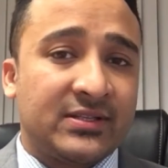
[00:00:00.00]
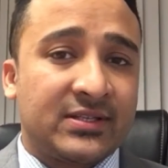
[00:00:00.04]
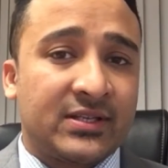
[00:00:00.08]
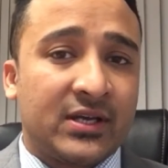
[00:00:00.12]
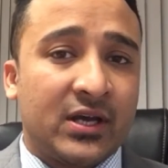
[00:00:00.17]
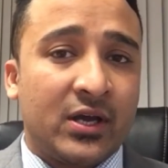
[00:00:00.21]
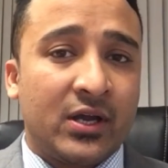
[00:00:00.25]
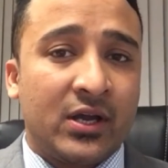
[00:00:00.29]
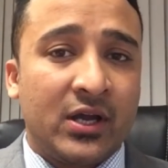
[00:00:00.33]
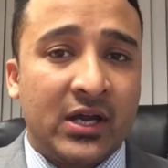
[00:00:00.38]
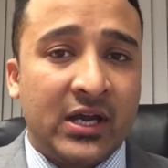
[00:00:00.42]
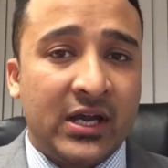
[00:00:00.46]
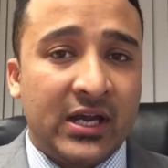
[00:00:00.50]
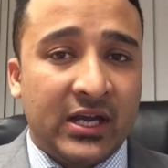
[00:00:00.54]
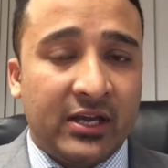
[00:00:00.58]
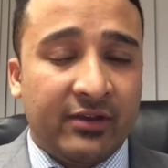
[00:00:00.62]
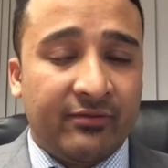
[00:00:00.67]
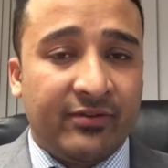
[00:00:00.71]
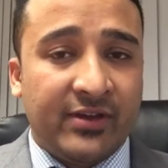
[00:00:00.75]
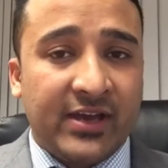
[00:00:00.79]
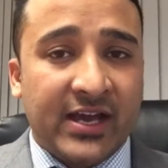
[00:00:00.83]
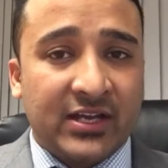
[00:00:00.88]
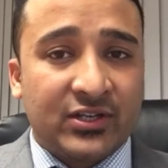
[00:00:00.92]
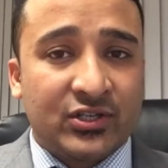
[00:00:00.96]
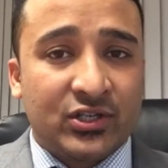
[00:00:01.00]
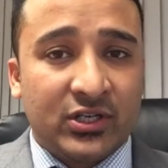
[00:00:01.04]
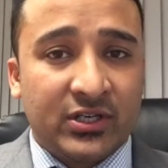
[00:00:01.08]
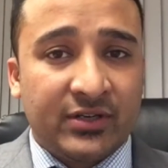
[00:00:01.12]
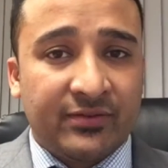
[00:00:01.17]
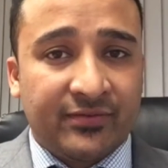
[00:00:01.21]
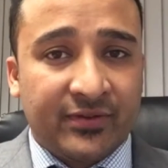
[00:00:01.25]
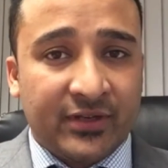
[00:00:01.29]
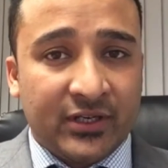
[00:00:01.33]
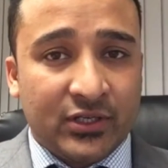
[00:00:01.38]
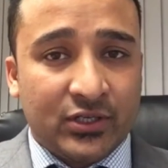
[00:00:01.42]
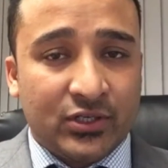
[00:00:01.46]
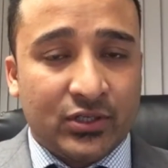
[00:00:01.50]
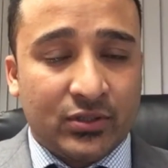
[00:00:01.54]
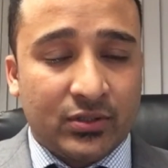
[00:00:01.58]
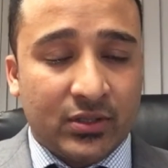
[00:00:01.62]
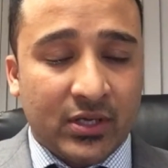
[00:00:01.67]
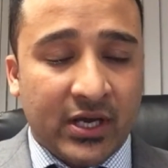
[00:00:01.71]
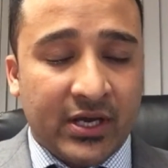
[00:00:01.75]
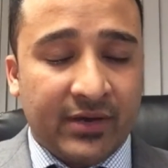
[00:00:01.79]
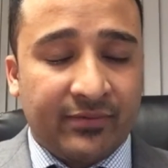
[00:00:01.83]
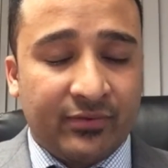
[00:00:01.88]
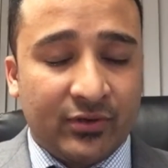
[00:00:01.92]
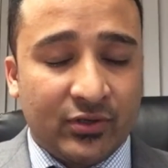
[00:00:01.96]
So if you actually
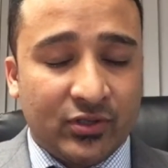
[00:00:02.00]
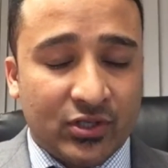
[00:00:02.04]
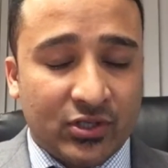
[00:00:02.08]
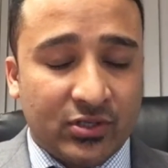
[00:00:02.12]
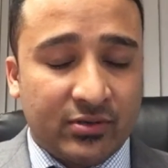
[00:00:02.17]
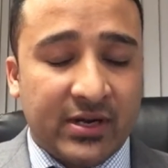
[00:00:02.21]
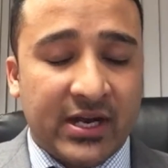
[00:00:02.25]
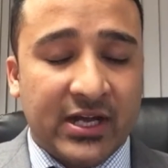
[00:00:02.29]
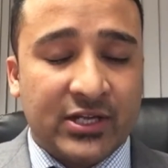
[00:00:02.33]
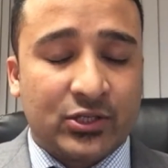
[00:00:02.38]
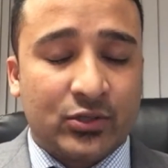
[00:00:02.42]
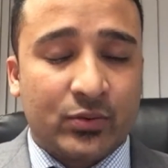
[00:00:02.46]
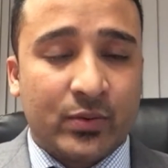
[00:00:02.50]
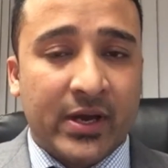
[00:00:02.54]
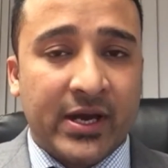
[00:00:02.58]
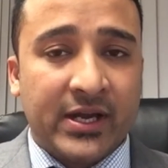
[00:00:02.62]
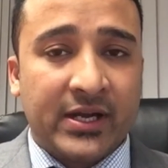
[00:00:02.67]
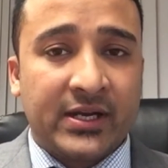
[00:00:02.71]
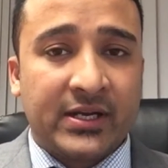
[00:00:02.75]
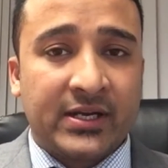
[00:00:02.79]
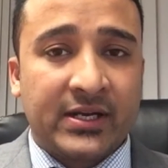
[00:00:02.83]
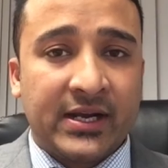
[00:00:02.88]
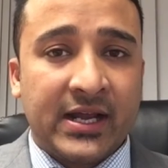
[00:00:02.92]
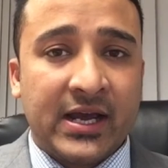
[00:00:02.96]
if you just graduated,